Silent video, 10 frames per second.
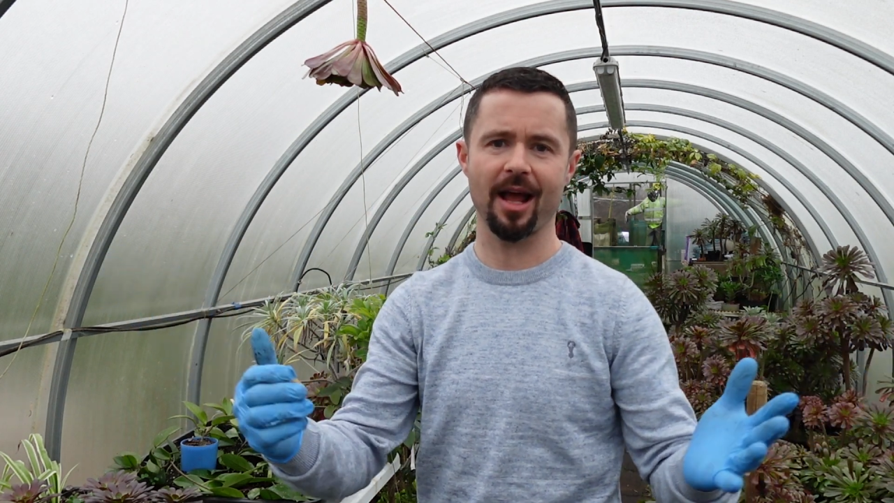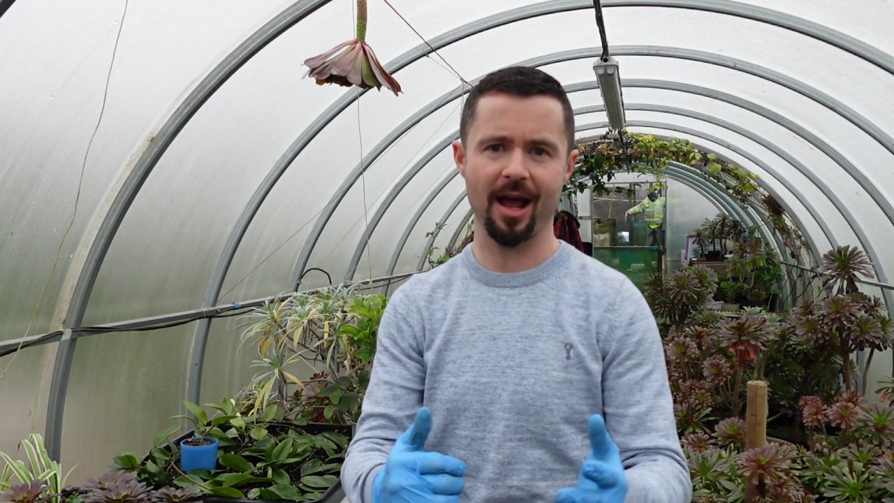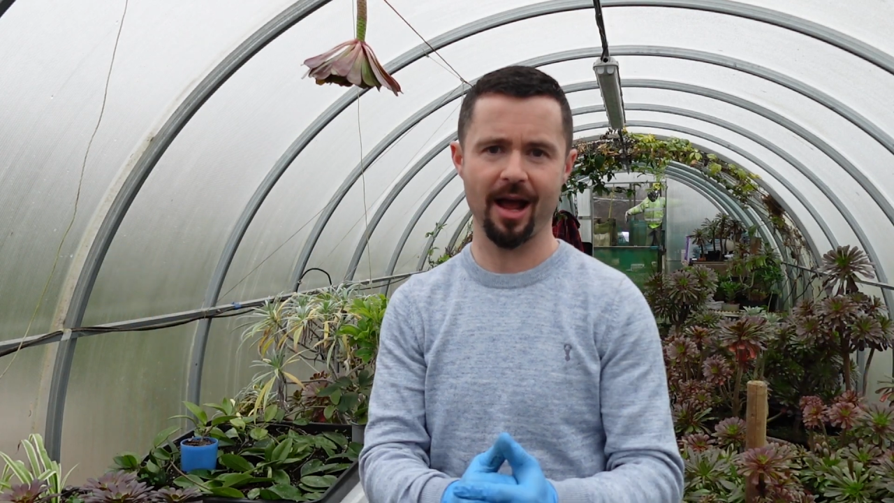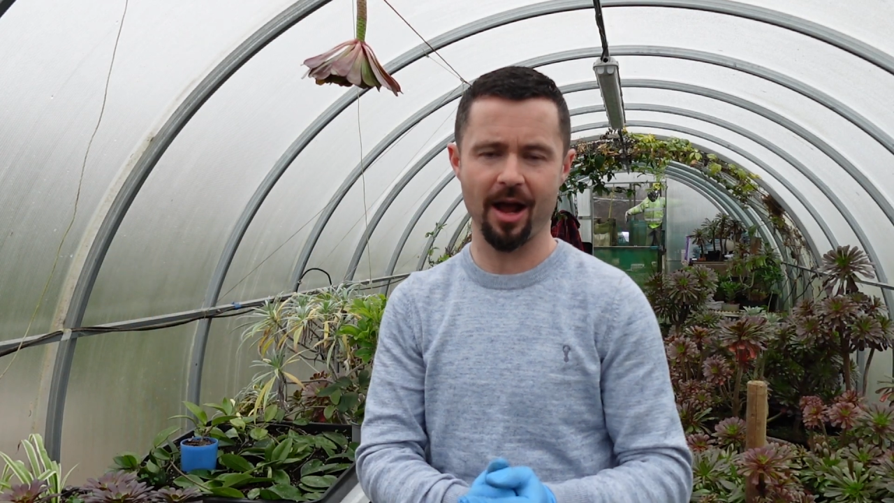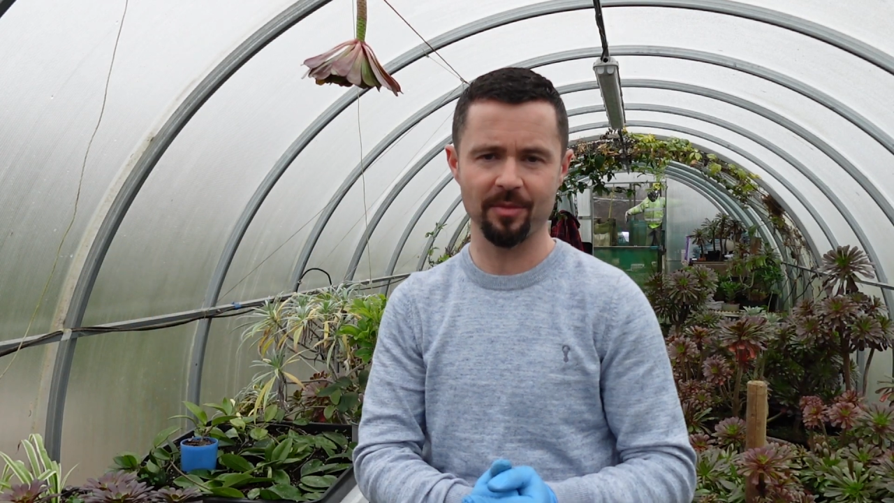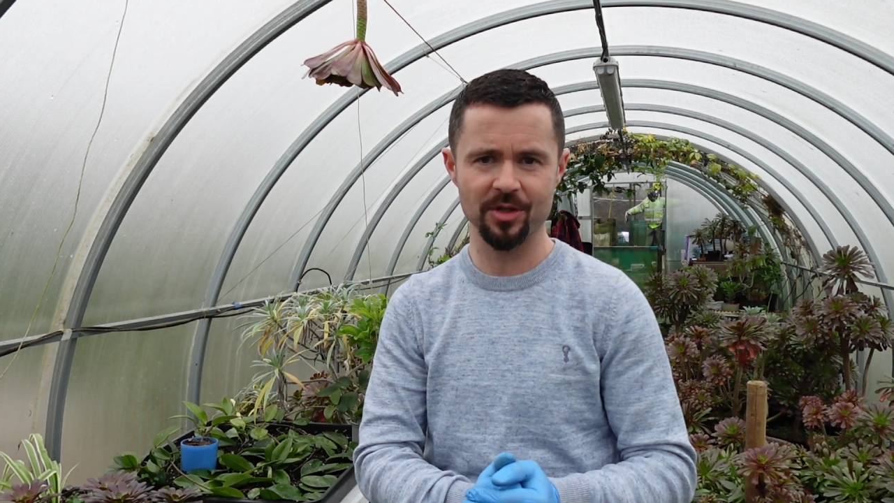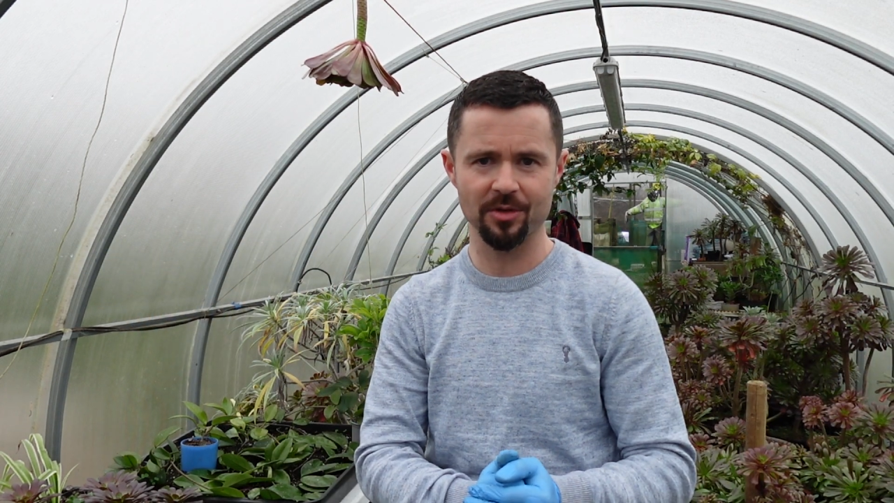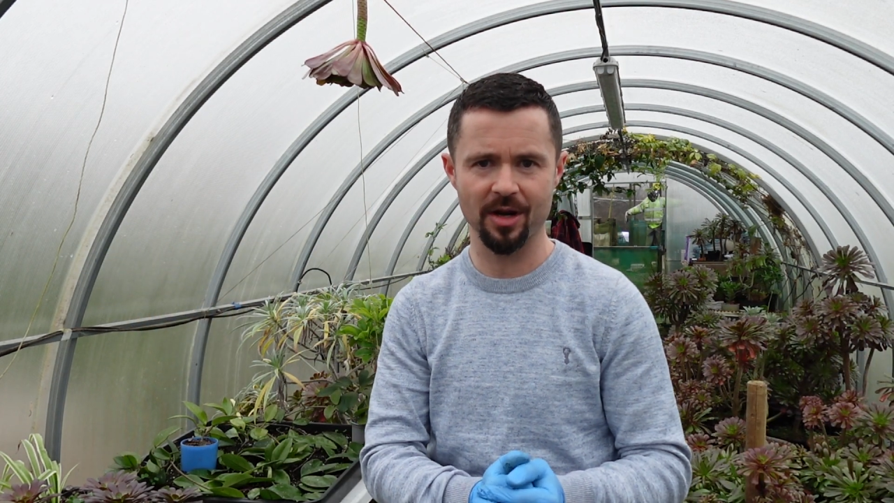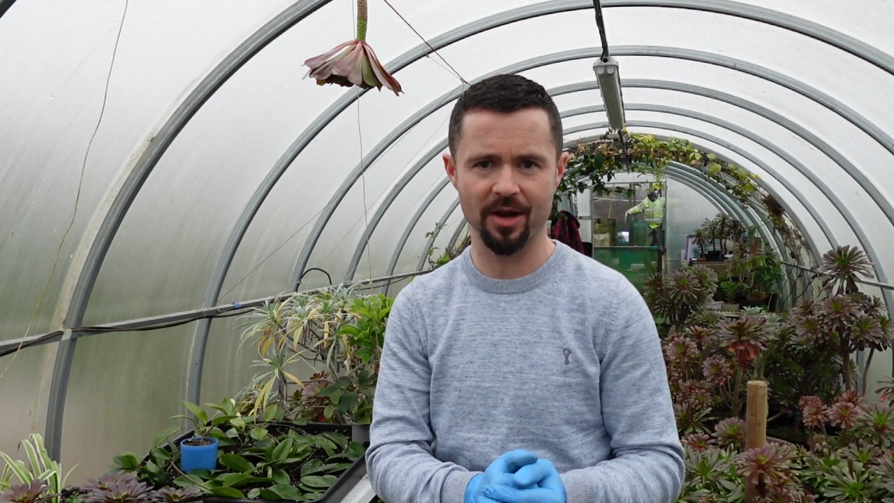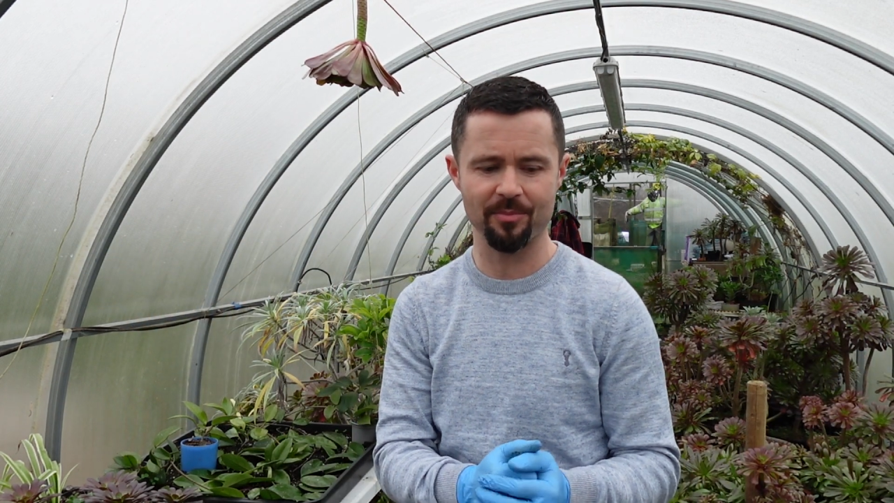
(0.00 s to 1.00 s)
I'm
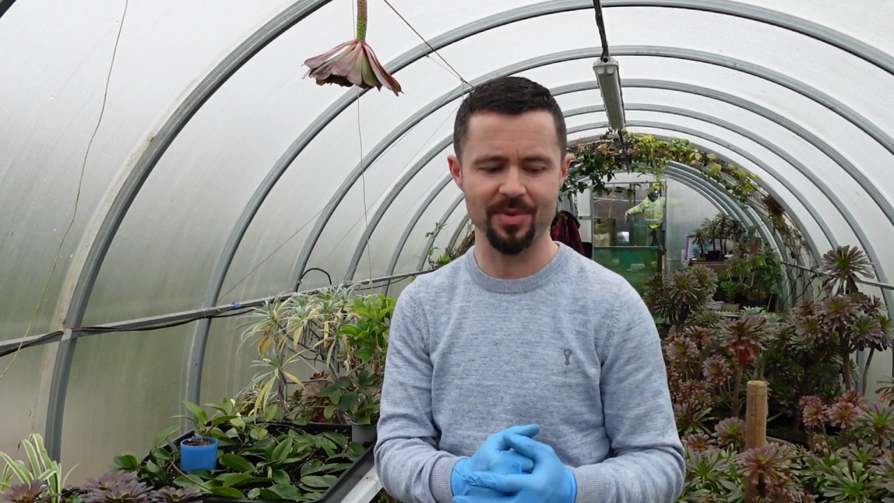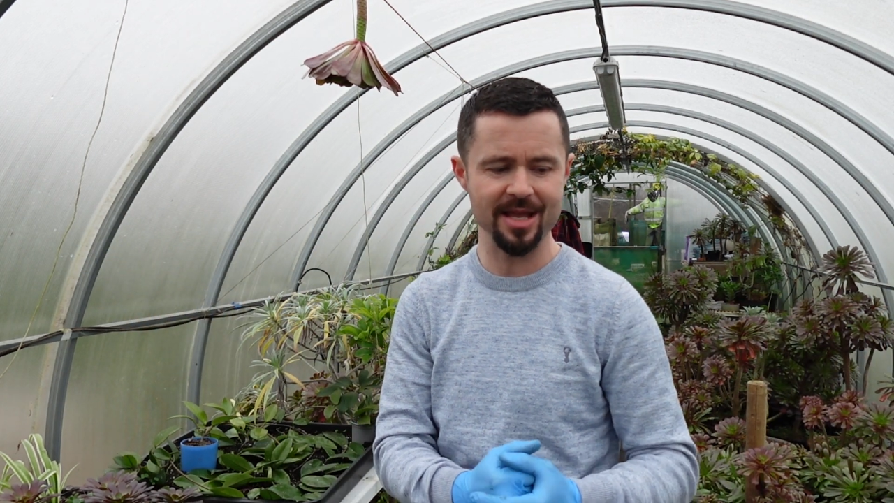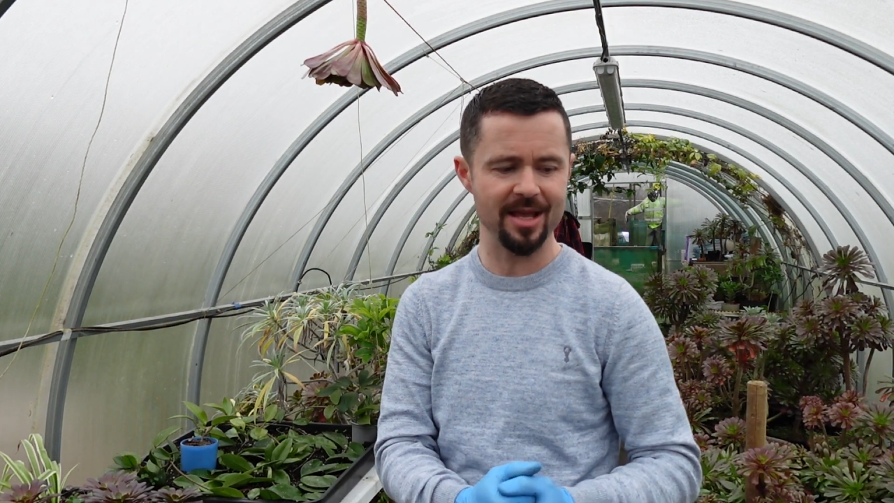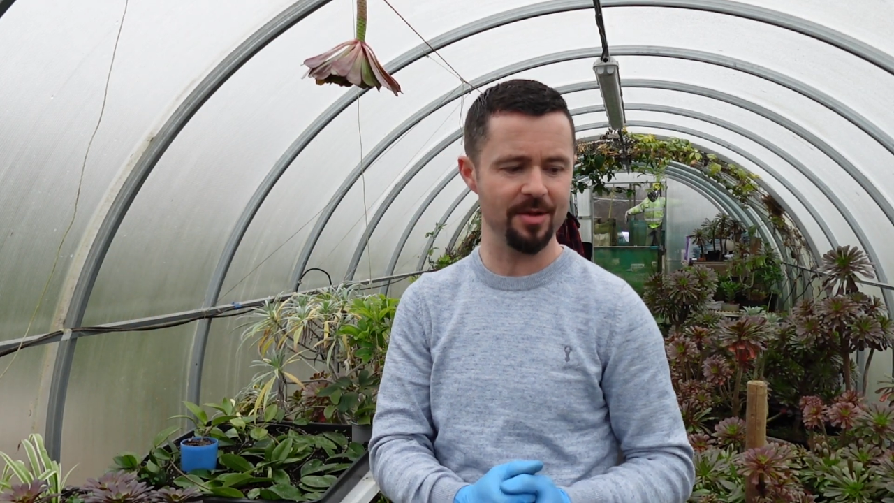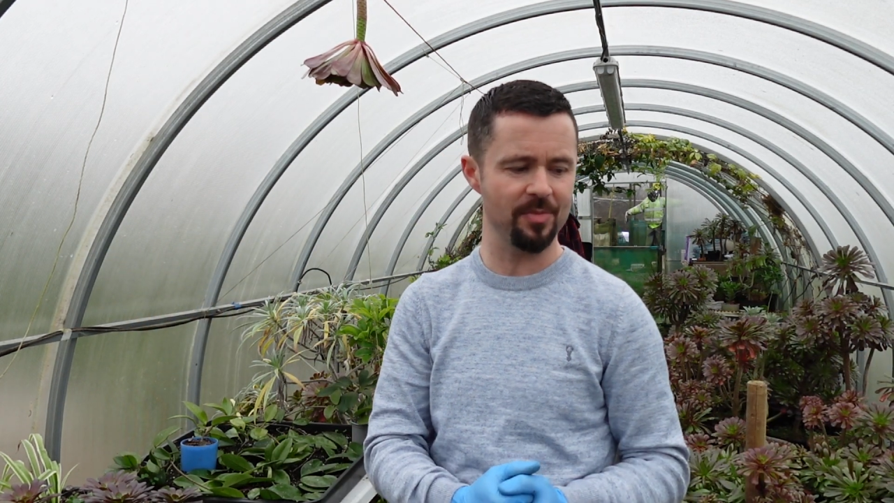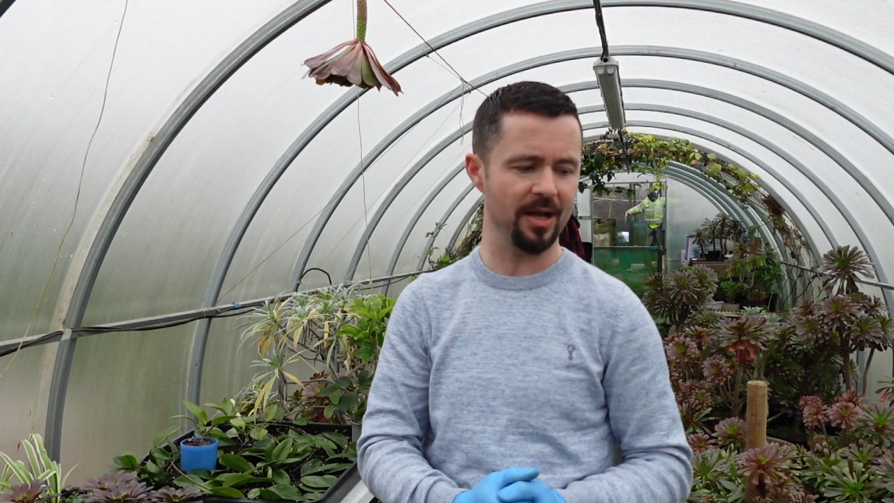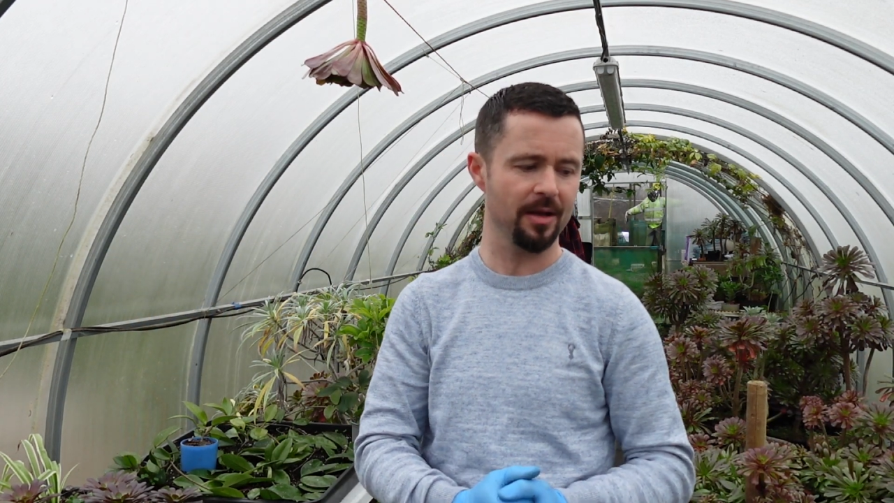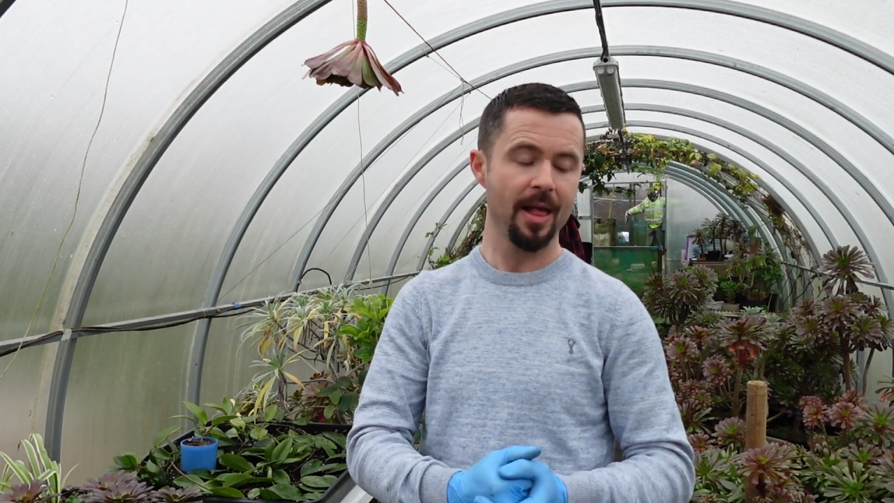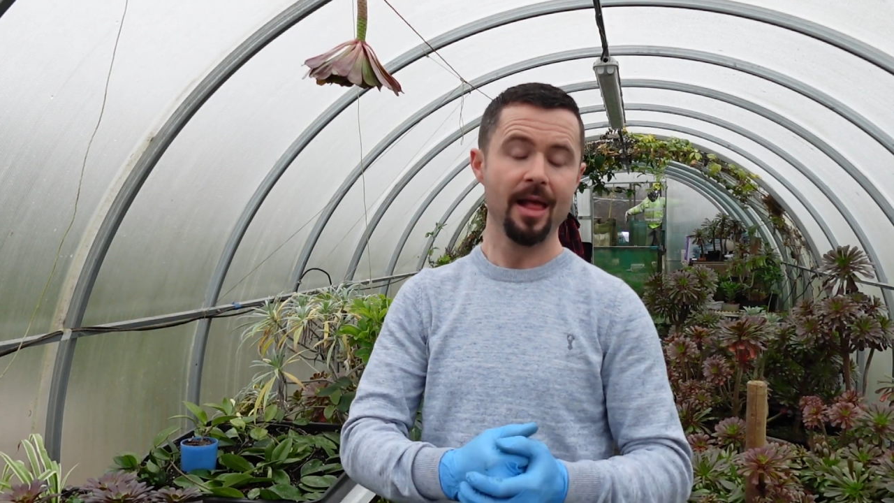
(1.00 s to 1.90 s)
doing a lot of beekeeping,